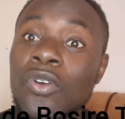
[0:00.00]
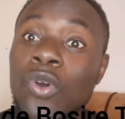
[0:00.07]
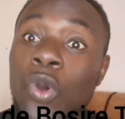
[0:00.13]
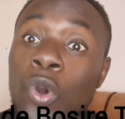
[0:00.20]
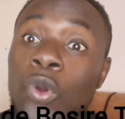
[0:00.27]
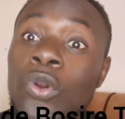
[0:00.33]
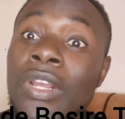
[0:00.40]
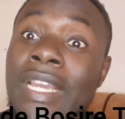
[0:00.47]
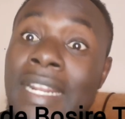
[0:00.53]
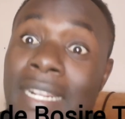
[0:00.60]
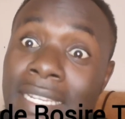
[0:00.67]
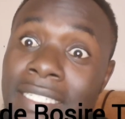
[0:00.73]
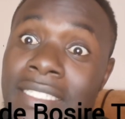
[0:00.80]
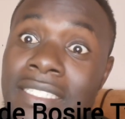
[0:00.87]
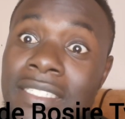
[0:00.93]
or
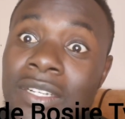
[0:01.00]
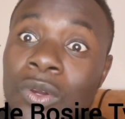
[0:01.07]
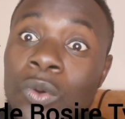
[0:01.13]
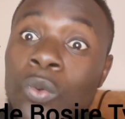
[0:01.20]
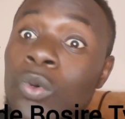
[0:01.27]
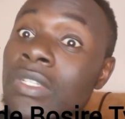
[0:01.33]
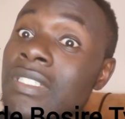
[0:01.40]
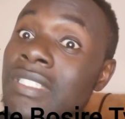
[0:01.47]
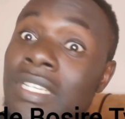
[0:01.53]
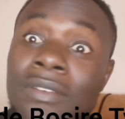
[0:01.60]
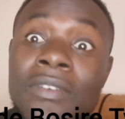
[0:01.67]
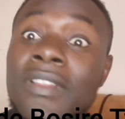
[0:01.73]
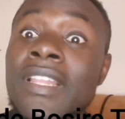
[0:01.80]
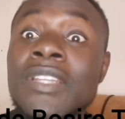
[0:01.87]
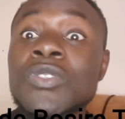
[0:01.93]
create
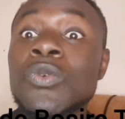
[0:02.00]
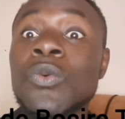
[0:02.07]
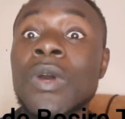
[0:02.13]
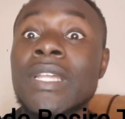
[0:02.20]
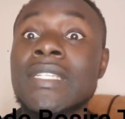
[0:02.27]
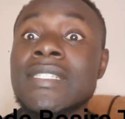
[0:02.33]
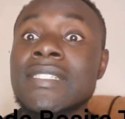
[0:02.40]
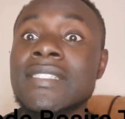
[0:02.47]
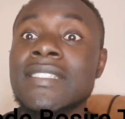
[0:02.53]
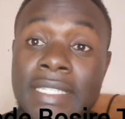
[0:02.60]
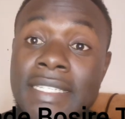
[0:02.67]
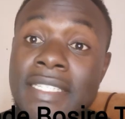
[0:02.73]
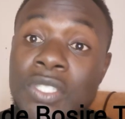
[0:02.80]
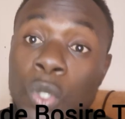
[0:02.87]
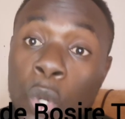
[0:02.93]
whatever that you want.
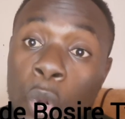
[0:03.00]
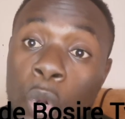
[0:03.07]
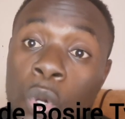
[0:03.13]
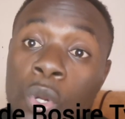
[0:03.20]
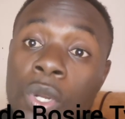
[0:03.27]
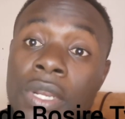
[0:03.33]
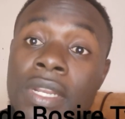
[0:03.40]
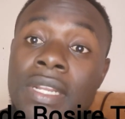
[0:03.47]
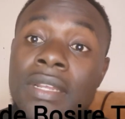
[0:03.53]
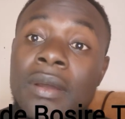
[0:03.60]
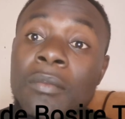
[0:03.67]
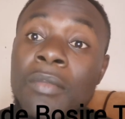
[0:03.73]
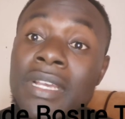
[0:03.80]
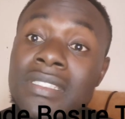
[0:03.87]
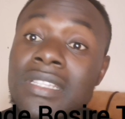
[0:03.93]
It is called
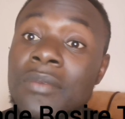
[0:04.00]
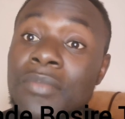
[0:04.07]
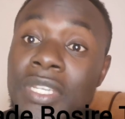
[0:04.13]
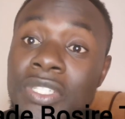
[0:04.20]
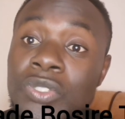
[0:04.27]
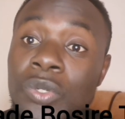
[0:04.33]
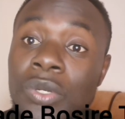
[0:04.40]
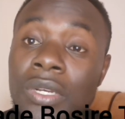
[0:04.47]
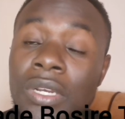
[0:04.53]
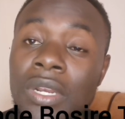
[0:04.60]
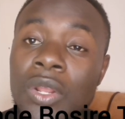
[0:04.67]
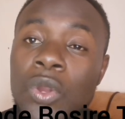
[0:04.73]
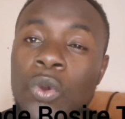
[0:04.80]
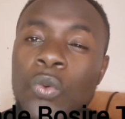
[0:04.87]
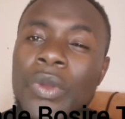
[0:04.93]

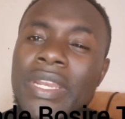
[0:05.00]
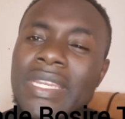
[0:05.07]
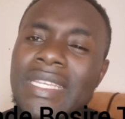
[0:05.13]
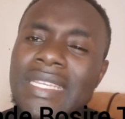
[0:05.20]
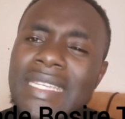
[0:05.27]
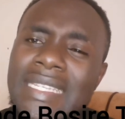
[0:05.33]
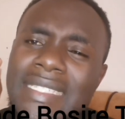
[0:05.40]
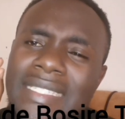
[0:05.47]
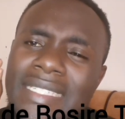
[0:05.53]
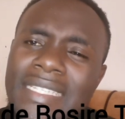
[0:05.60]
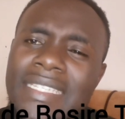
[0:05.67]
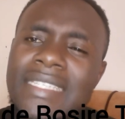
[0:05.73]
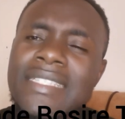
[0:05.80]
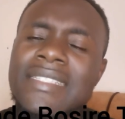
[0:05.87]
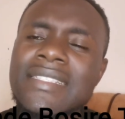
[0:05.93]
masturbation when it
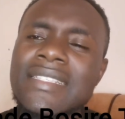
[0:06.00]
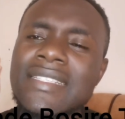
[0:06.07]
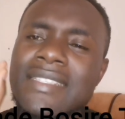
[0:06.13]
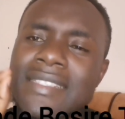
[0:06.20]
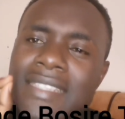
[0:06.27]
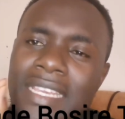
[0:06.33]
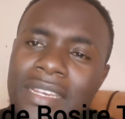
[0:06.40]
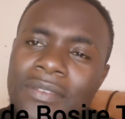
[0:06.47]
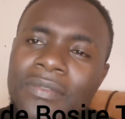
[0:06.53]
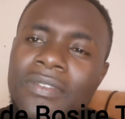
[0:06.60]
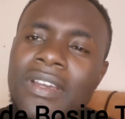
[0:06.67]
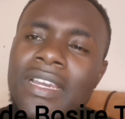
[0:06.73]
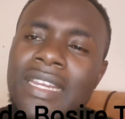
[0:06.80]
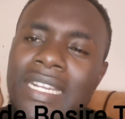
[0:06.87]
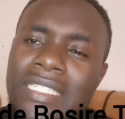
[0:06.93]
is
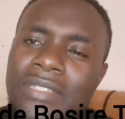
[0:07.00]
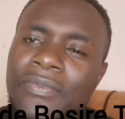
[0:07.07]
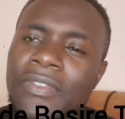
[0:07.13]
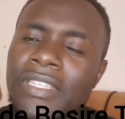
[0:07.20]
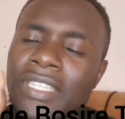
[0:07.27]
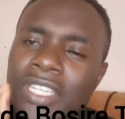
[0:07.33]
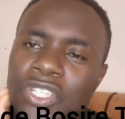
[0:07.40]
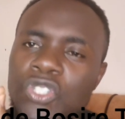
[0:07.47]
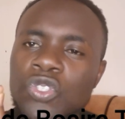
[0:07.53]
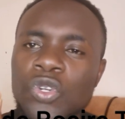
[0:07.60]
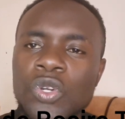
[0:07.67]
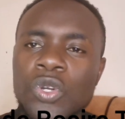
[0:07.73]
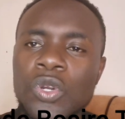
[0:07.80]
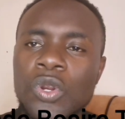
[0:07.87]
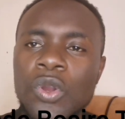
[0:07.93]

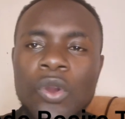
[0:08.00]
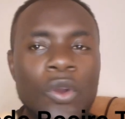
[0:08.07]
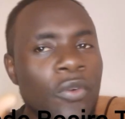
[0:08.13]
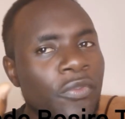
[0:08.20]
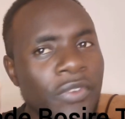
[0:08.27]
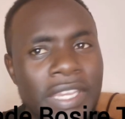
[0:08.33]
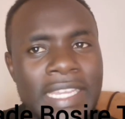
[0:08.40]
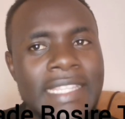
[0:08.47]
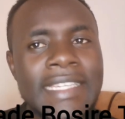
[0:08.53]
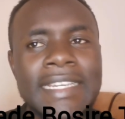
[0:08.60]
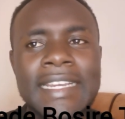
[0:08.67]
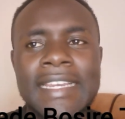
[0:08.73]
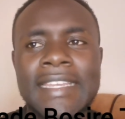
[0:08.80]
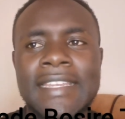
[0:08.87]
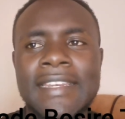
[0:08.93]
self-gratification of
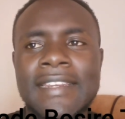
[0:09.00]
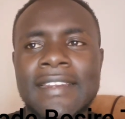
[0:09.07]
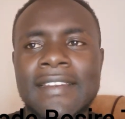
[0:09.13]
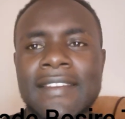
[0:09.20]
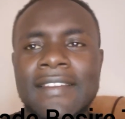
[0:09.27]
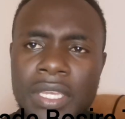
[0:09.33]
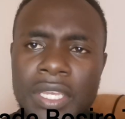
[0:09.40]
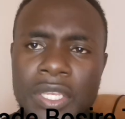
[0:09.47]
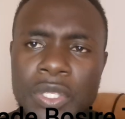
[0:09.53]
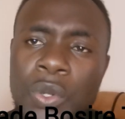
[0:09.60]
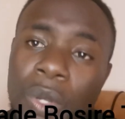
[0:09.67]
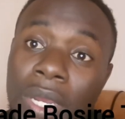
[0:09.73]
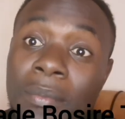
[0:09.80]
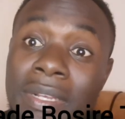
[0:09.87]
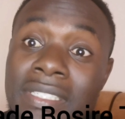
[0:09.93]
any kind. You
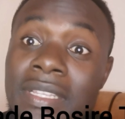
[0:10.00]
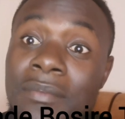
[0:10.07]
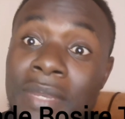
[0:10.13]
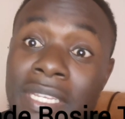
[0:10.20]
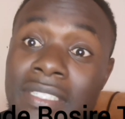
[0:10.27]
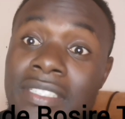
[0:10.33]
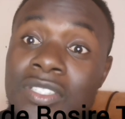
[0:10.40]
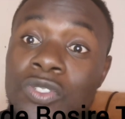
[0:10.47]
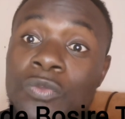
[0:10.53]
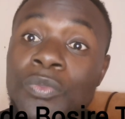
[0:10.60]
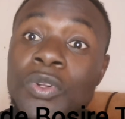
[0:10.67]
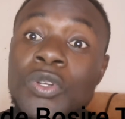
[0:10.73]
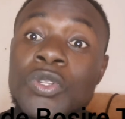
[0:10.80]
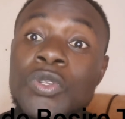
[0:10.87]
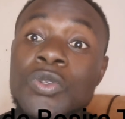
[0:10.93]
can masturbate to
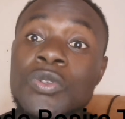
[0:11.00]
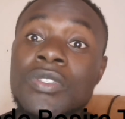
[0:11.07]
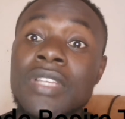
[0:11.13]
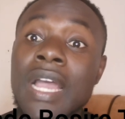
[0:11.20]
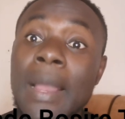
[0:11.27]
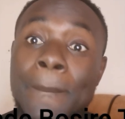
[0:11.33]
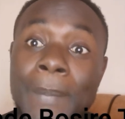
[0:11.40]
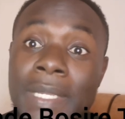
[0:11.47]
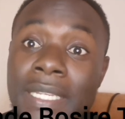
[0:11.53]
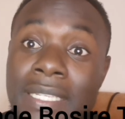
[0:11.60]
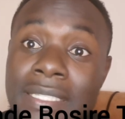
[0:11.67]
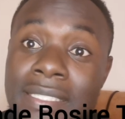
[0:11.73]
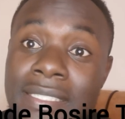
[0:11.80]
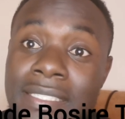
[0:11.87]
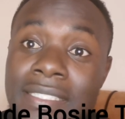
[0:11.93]
produce
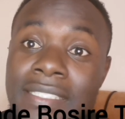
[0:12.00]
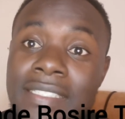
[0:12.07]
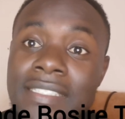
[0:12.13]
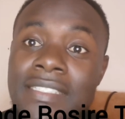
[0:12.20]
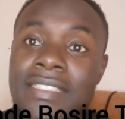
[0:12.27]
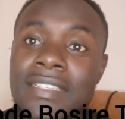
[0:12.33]
happiness,